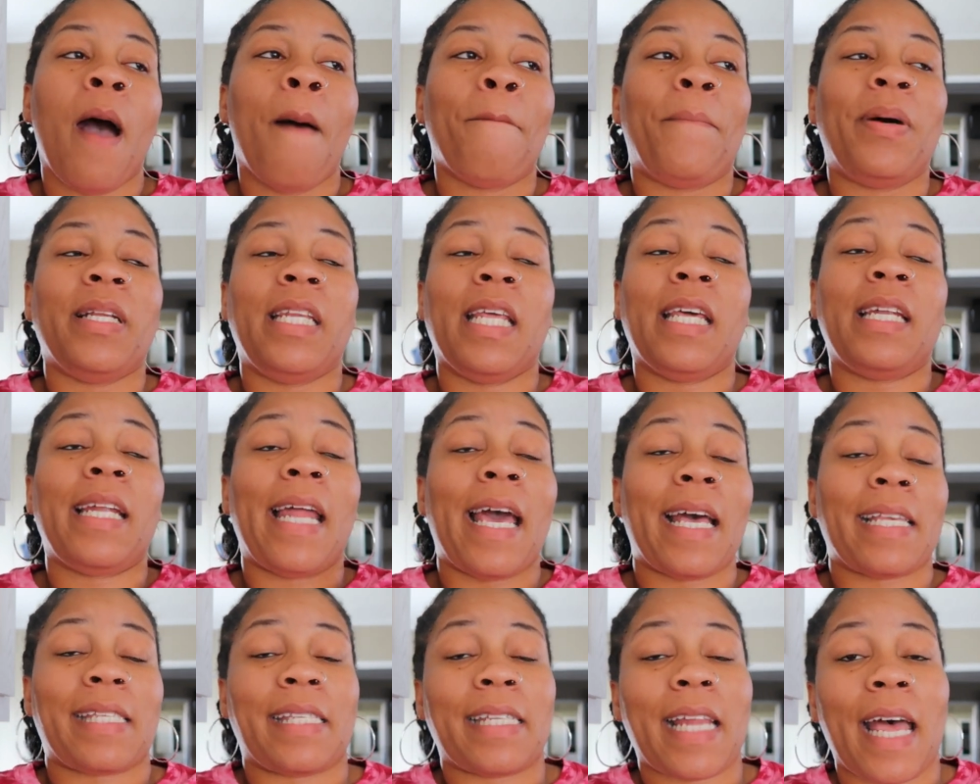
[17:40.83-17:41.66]
But then
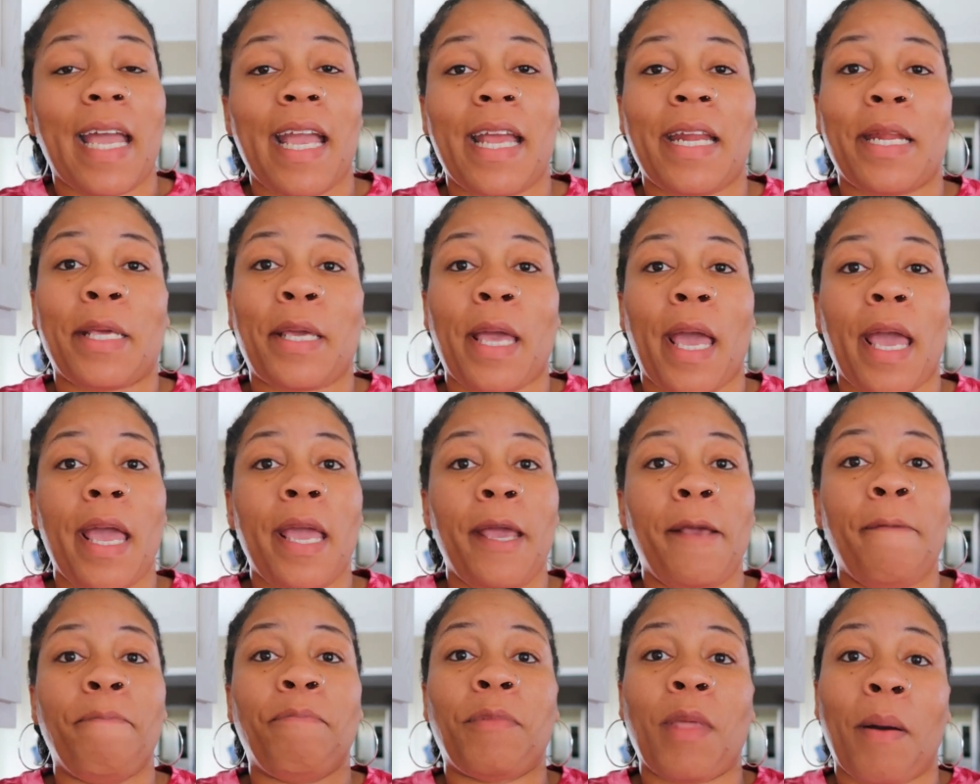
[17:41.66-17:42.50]
last night at the
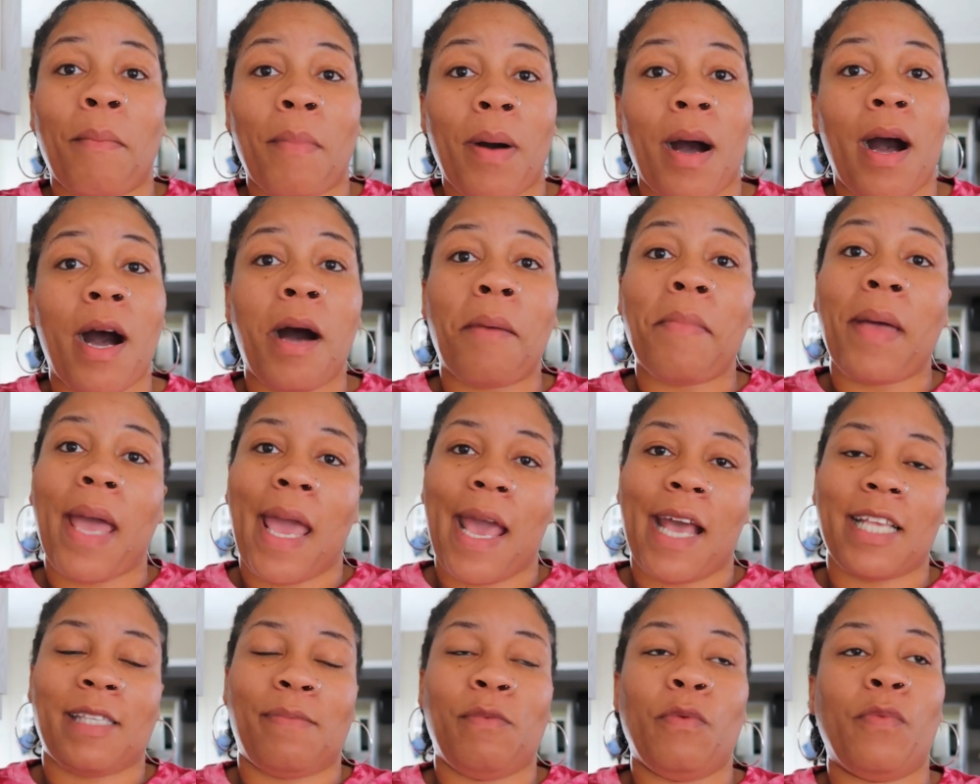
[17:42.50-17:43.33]
game, the mom
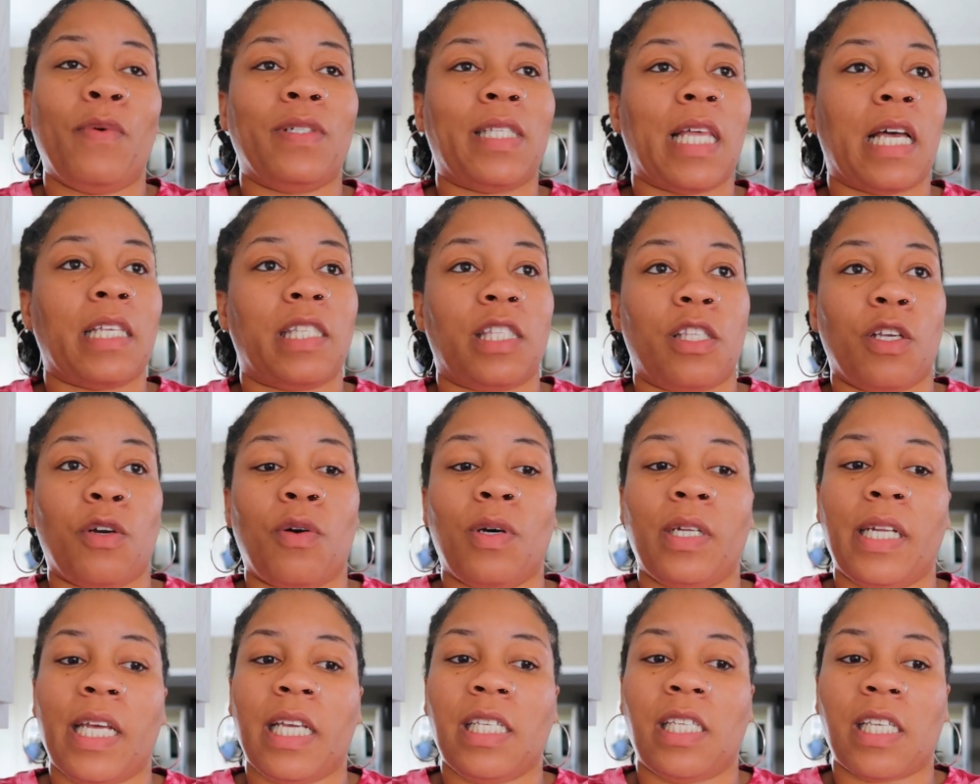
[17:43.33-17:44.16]
asked me, was I still
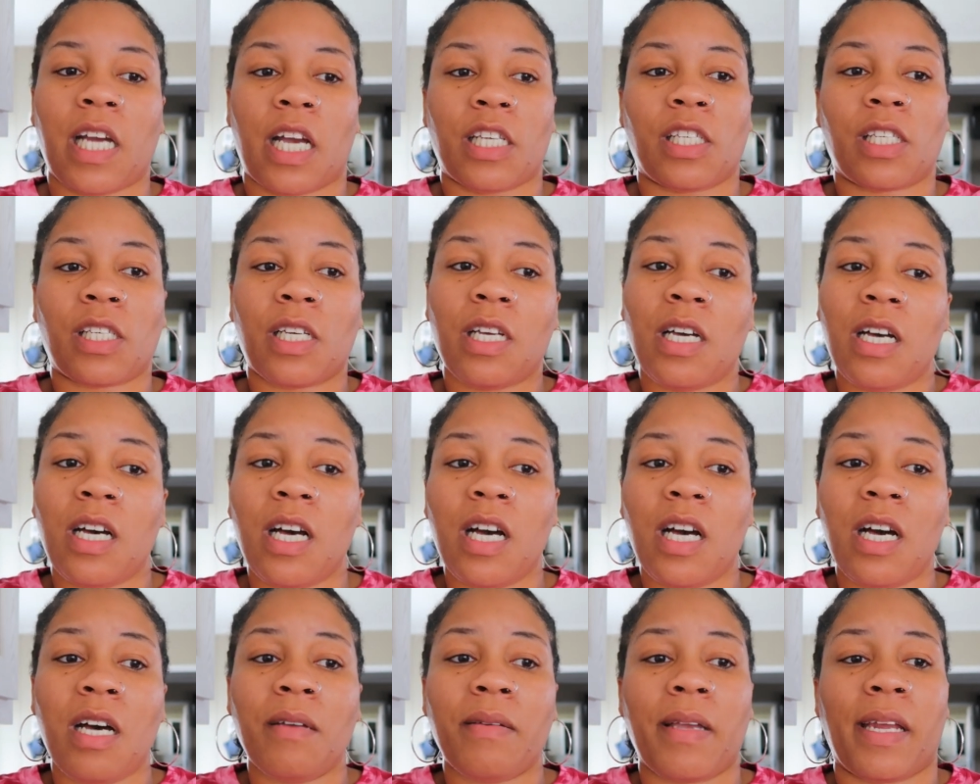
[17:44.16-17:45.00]
gonna let Josh come?